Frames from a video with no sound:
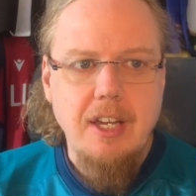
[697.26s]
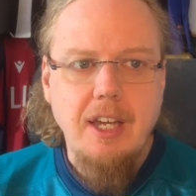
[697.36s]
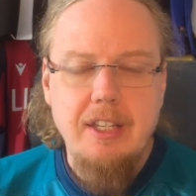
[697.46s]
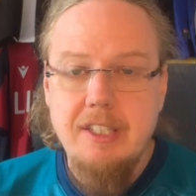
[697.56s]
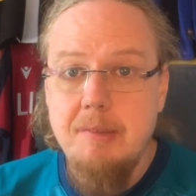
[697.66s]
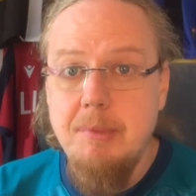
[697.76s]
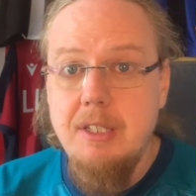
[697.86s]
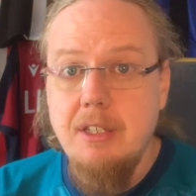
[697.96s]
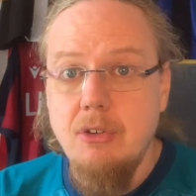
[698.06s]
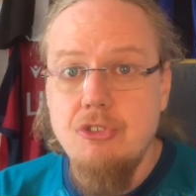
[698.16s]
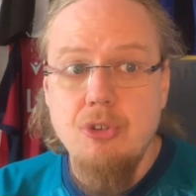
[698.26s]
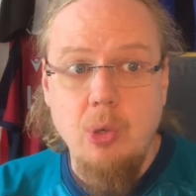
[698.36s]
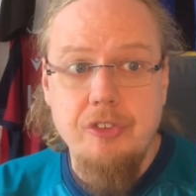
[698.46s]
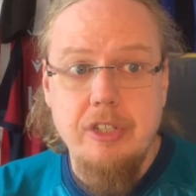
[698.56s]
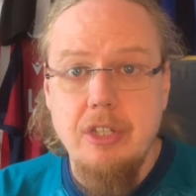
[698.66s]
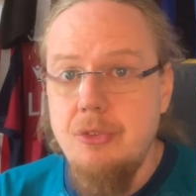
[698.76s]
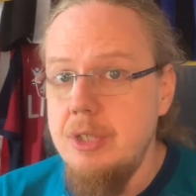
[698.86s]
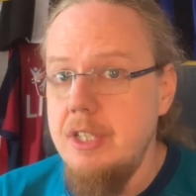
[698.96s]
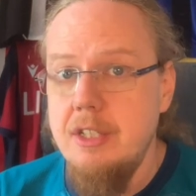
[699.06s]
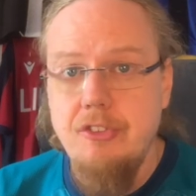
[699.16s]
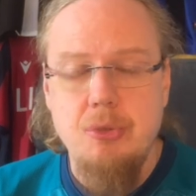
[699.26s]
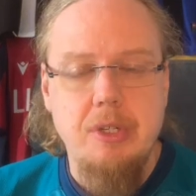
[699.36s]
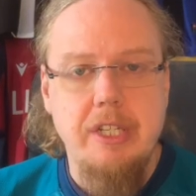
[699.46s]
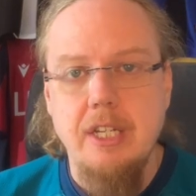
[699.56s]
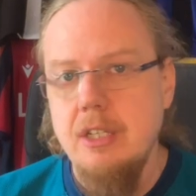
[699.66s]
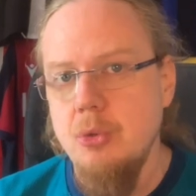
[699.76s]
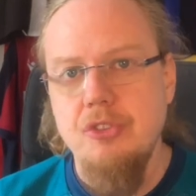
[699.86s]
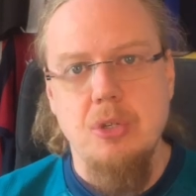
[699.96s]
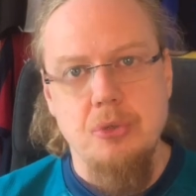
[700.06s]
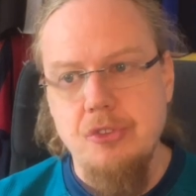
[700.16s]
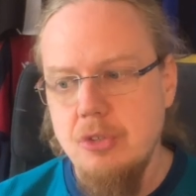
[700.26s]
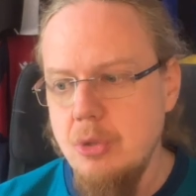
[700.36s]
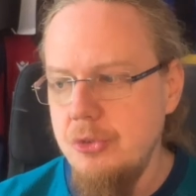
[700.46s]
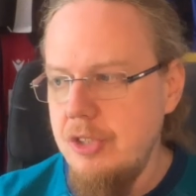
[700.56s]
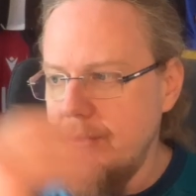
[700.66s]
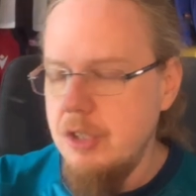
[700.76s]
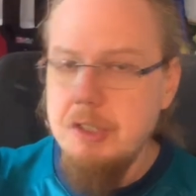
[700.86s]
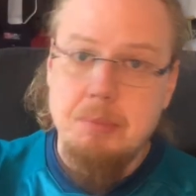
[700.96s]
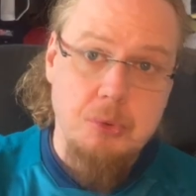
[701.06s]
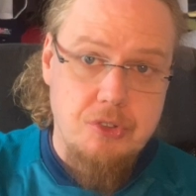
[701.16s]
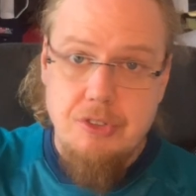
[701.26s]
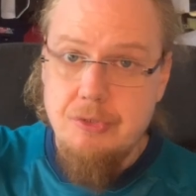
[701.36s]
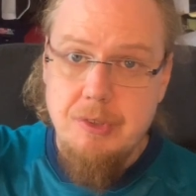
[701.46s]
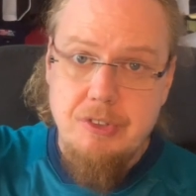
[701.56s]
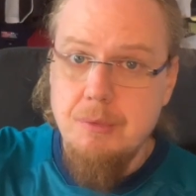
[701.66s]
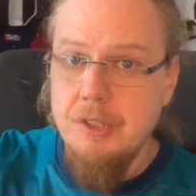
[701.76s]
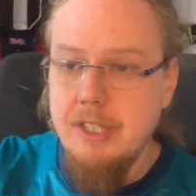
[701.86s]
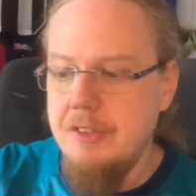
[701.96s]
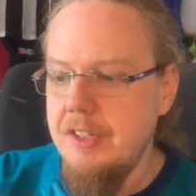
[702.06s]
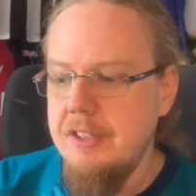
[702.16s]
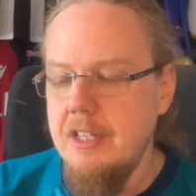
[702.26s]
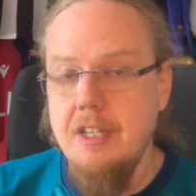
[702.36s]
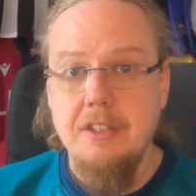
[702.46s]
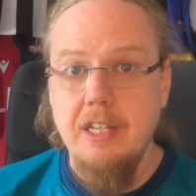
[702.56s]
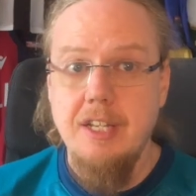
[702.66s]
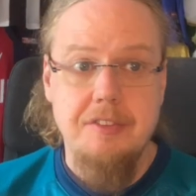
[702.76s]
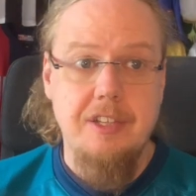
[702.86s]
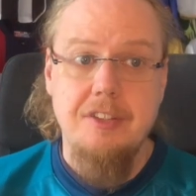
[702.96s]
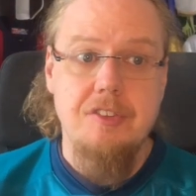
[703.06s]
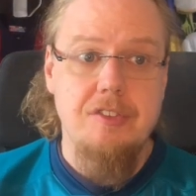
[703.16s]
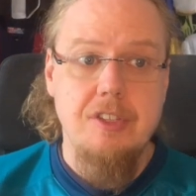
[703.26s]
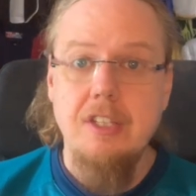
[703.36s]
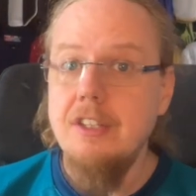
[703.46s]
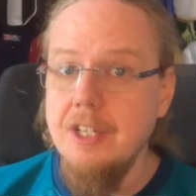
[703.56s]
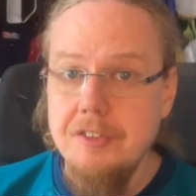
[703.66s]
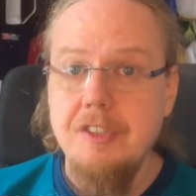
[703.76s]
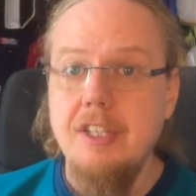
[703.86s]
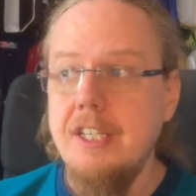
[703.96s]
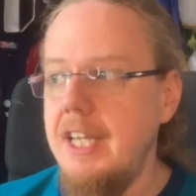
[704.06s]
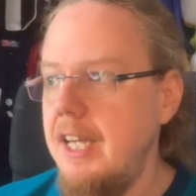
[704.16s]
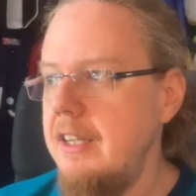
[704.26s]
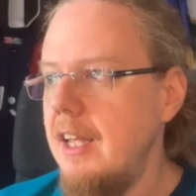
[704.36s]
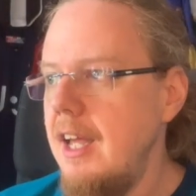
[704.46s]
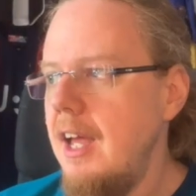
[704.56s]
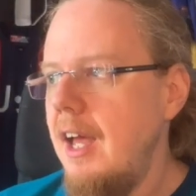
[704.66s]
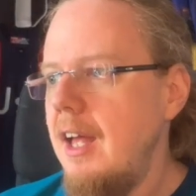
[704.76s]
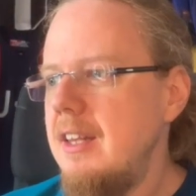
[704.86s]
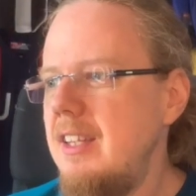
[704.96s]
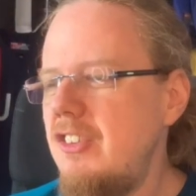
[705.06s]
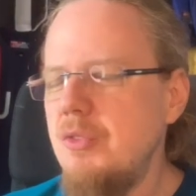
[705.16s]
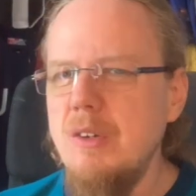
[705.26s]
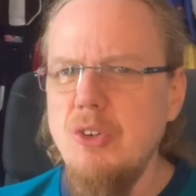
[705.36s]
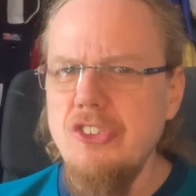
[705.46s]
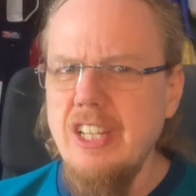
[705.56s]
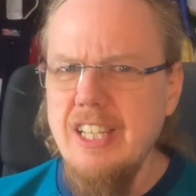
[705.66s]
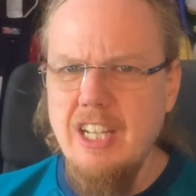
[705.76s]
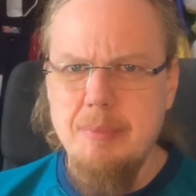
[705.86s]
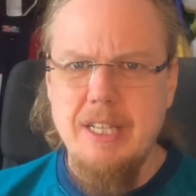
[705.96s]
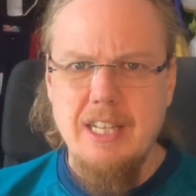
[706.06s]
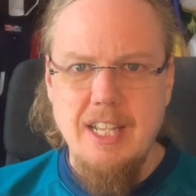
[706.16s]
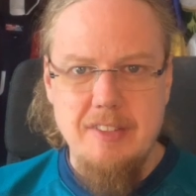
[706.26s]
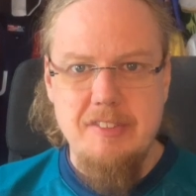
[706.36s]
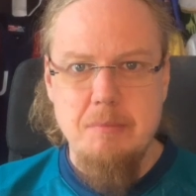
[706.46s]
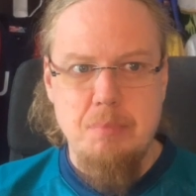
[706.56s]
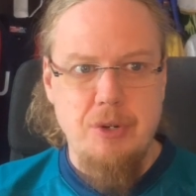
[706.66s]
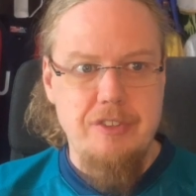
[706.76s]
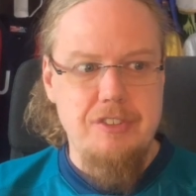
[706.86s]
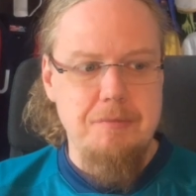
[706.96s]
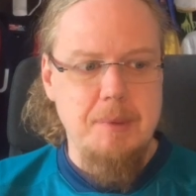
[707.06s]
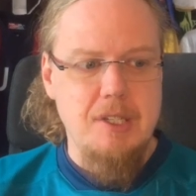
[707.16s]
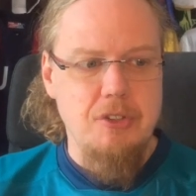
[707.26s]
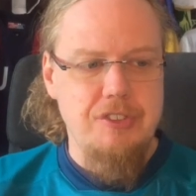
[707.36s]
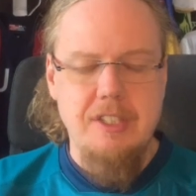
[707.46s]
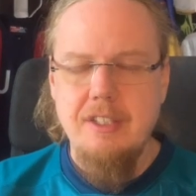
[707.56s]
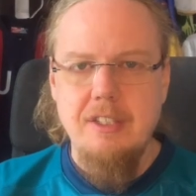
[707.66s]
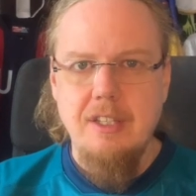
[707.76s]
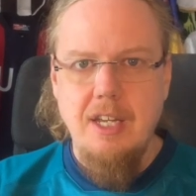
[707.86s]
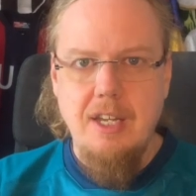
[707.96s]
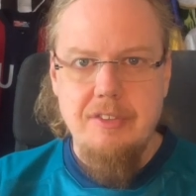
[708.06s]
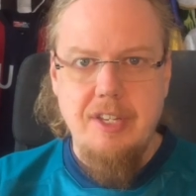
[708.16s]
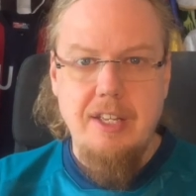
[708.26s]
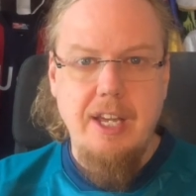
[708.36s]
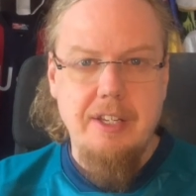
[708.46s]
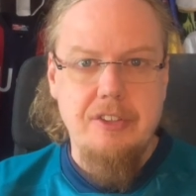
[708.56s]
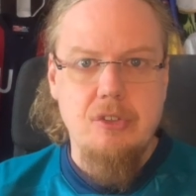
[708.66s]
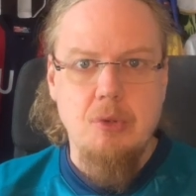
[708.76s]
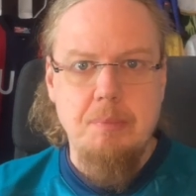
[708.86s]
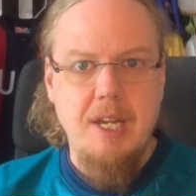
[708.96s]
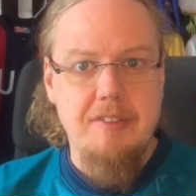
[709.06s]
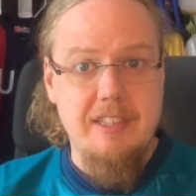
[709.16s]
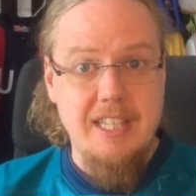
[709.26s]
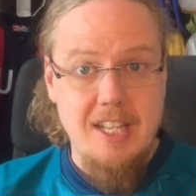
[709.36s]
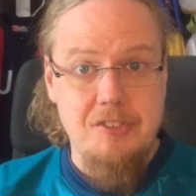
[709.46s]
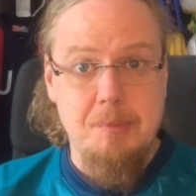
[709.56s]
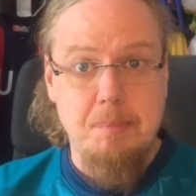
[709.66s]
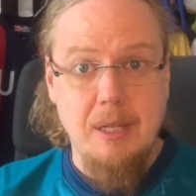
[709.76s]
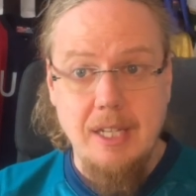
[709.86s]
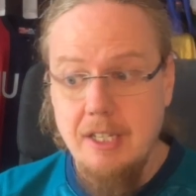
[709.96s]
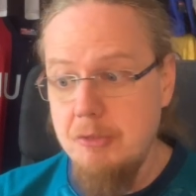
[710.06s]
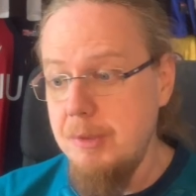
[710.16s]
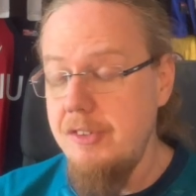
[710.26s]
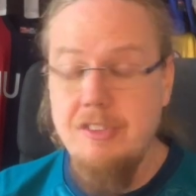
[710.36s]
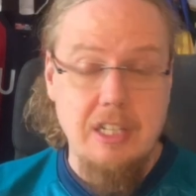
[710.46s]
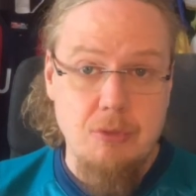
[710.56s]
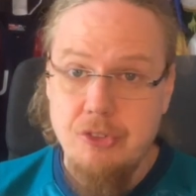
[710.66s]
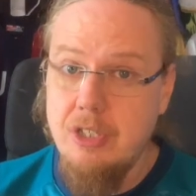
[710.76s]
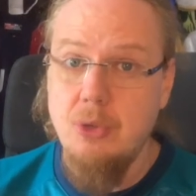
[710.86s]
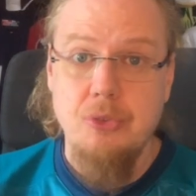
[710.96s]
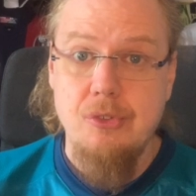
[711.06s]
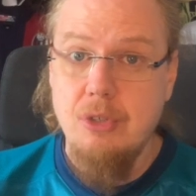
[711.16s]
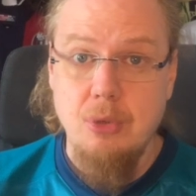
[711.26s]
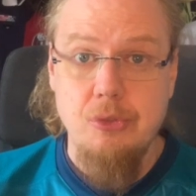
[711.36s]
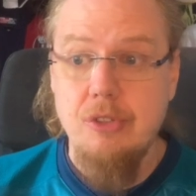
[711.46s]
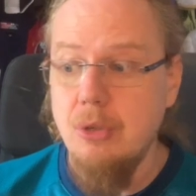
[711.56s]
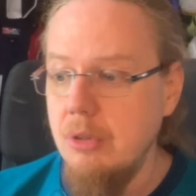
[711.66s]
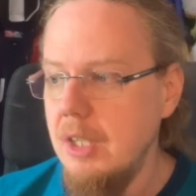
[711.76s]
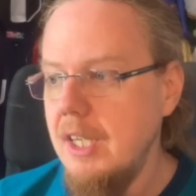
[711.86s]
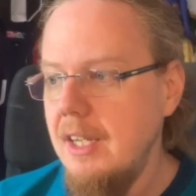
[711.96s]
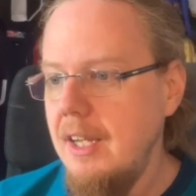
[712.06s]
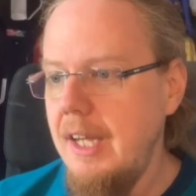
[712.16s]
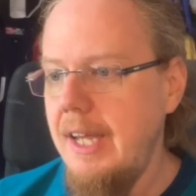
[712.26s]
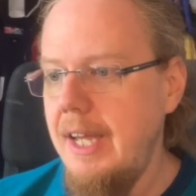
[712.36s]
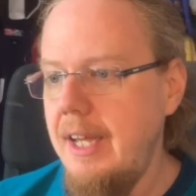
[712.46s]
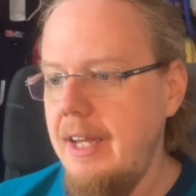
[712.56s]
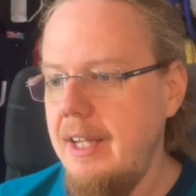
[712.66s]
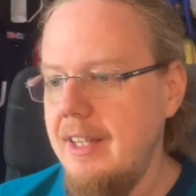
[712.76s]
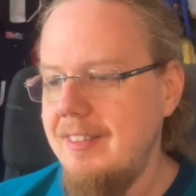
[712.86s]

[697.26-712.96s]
And then Maignan rolls it out to Hernandez, who again goes coast to coast. He won the Puskas with the one against Atalanta last, last season. He does it again. This one was a little bit less impressive because he didn't has had to go past less players, but still it was a coast to coast goal. And